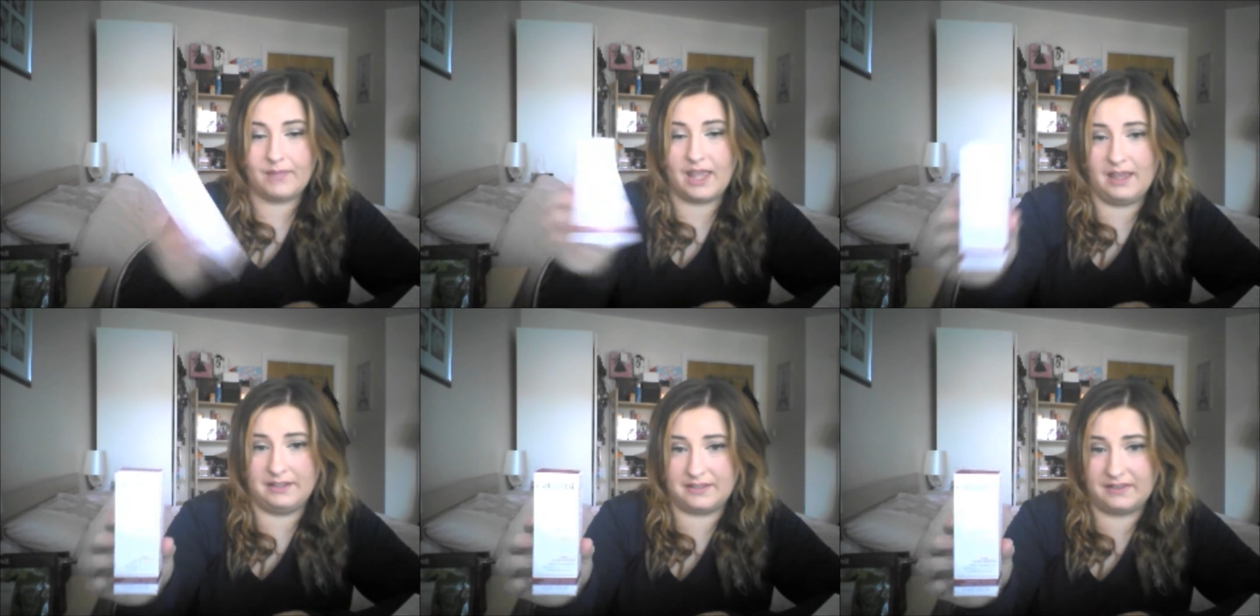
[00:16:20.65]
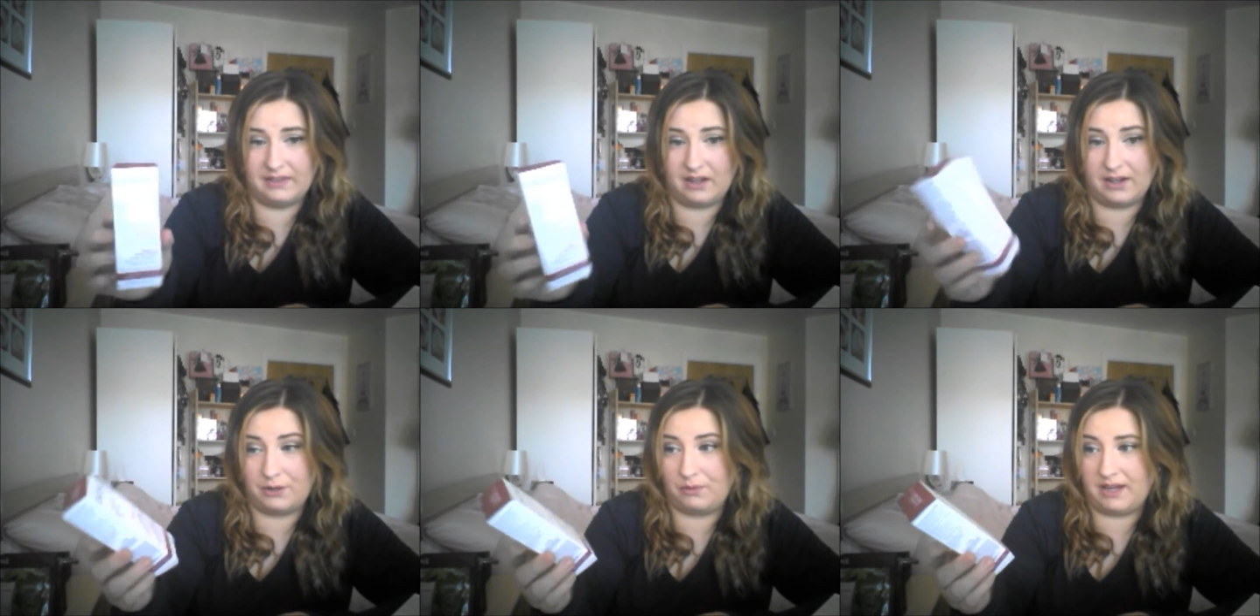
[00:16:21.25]
And the
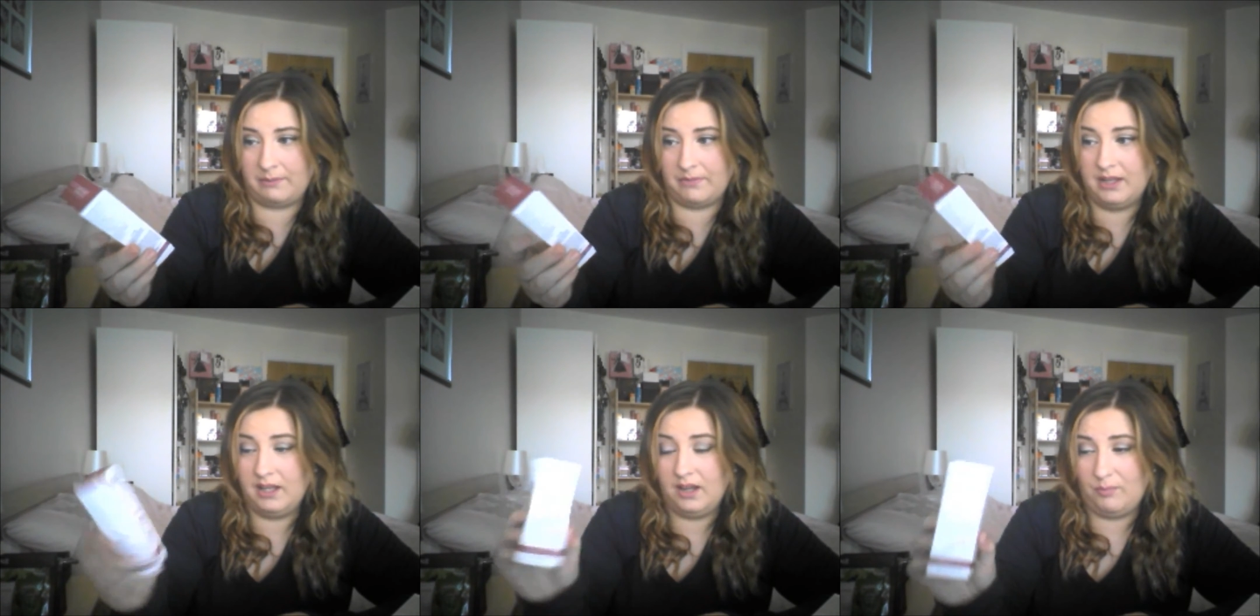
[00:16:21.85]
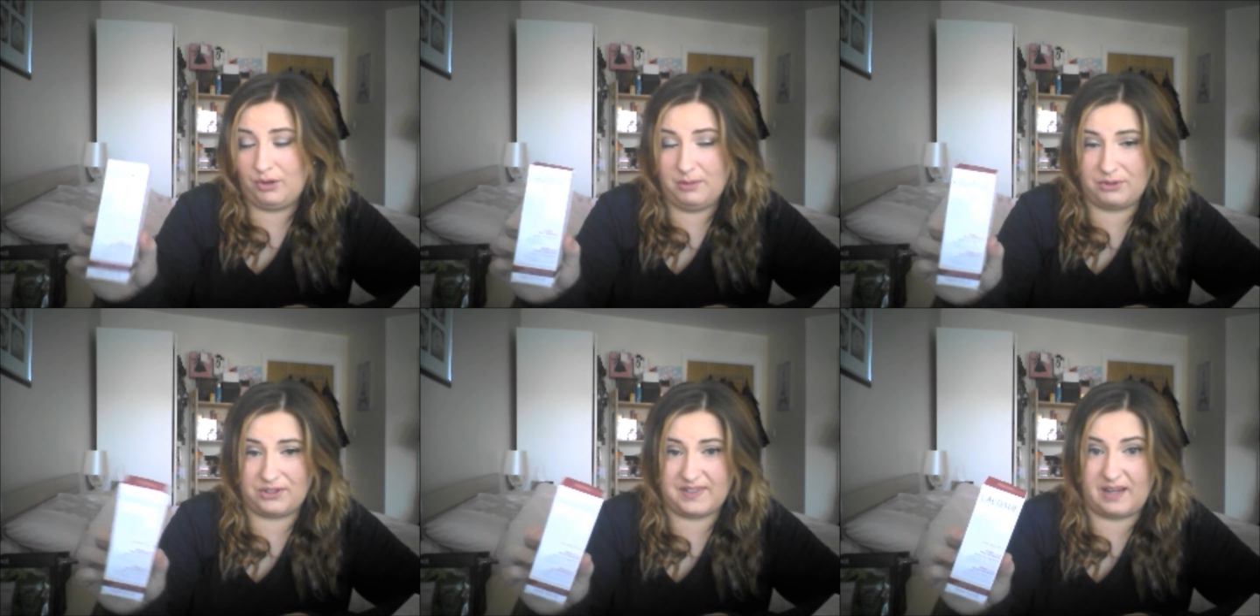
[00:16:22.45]
eye cream, pretty
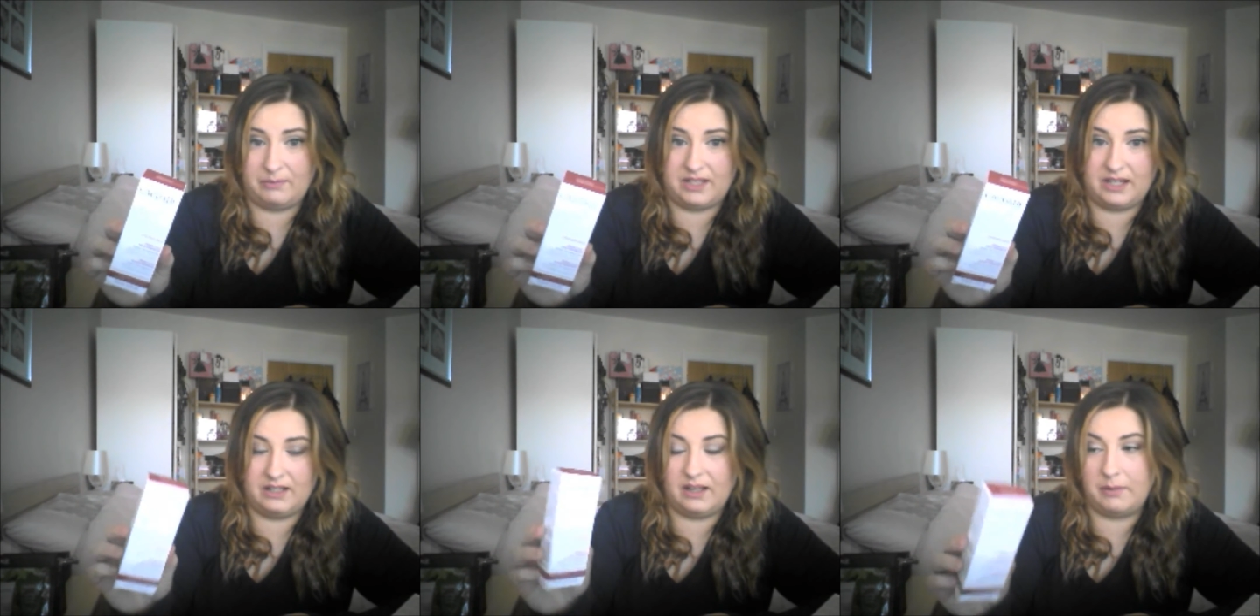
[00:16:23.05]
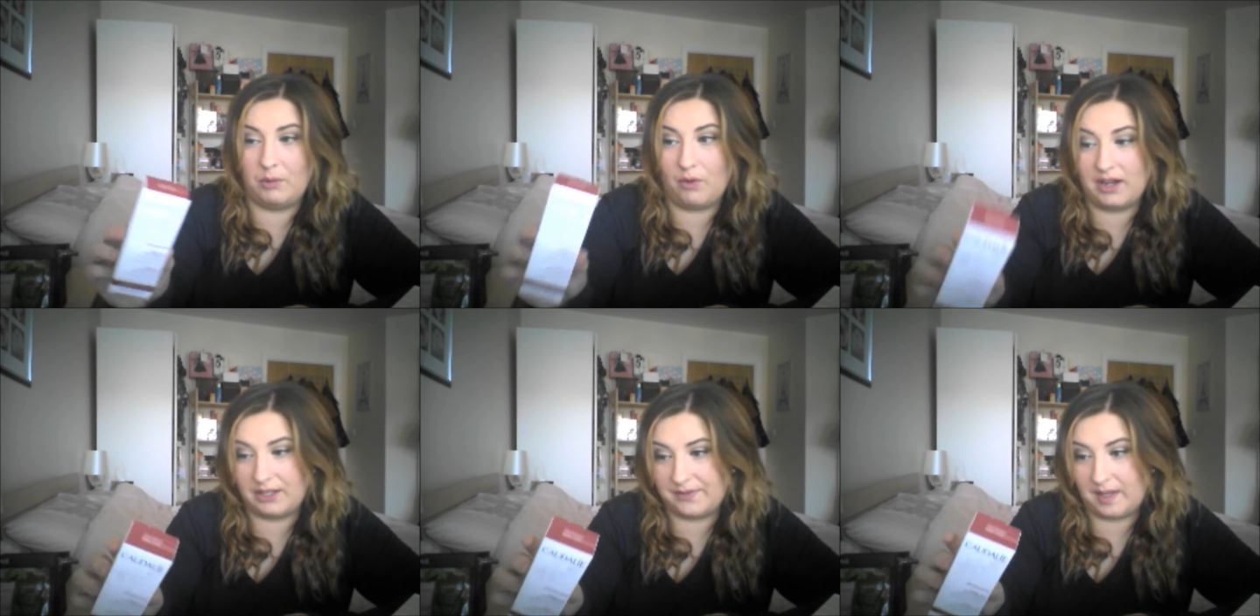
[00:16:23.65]
much the same deal. I mean,
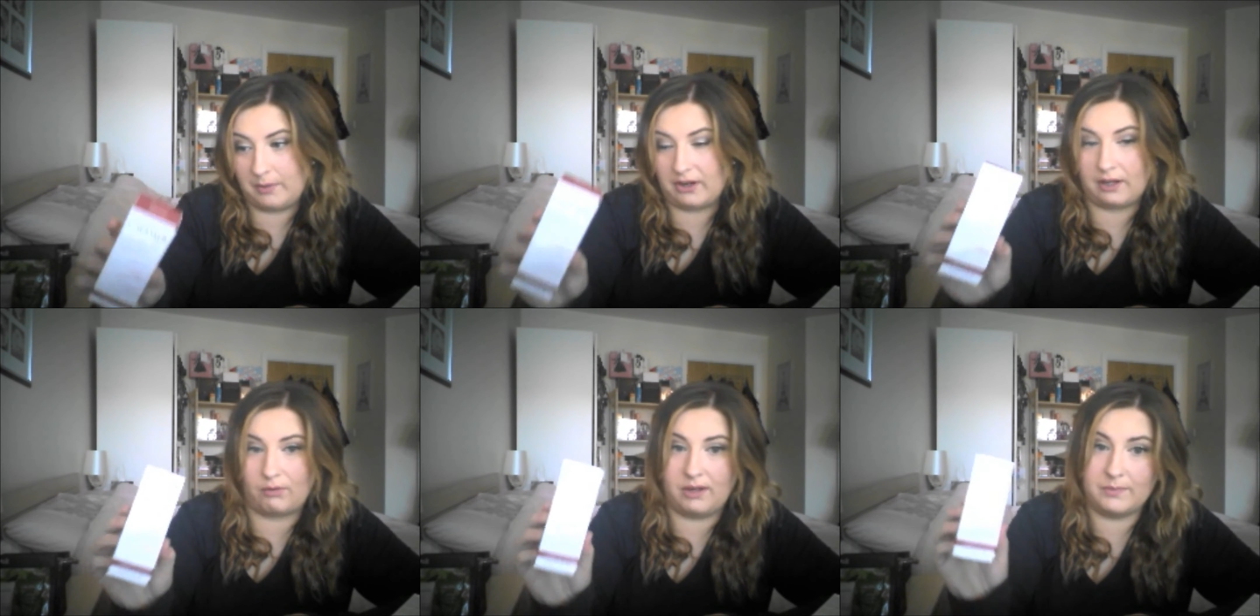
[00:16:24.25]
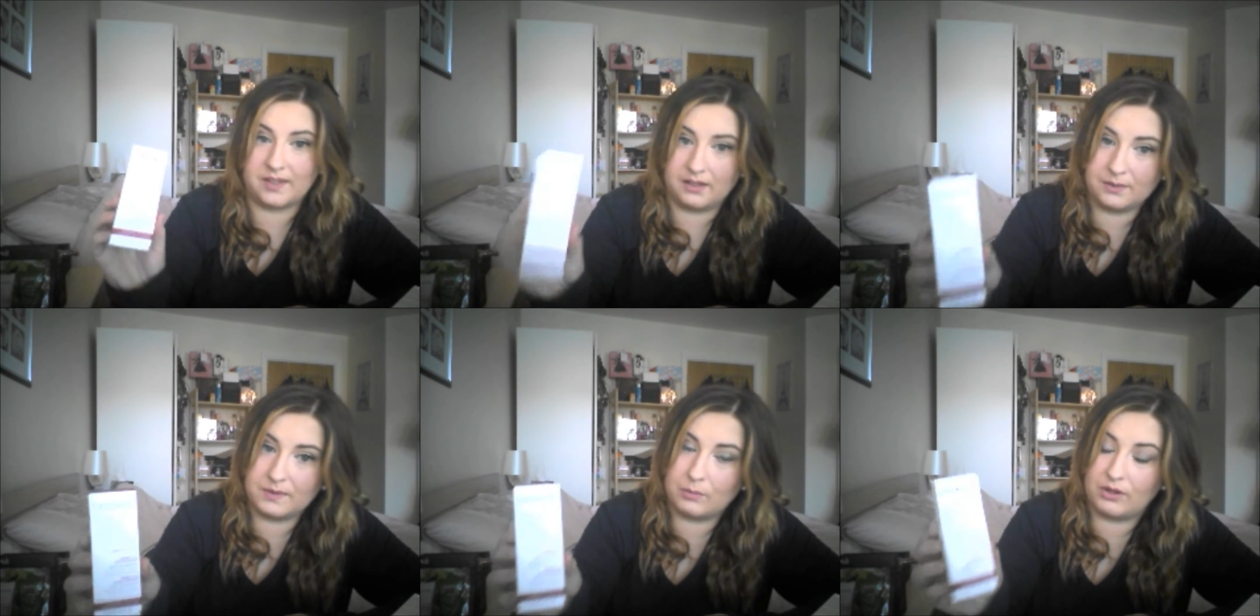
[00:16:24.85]
what can you say about eye creams? I
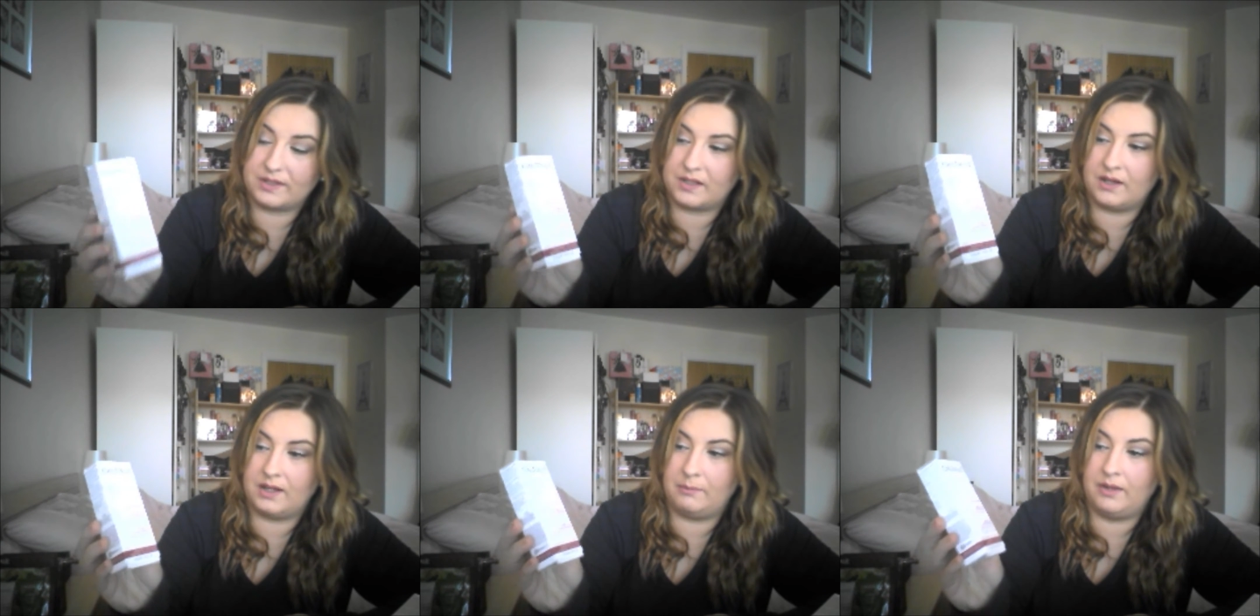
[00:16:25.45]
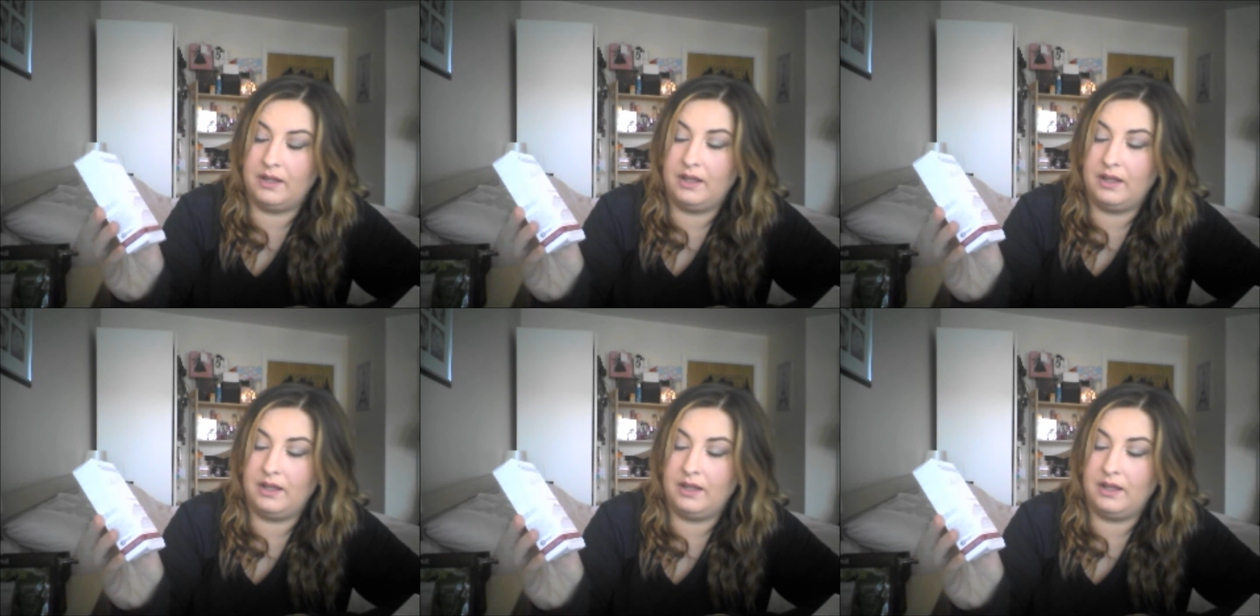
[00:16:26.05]
use them all the time.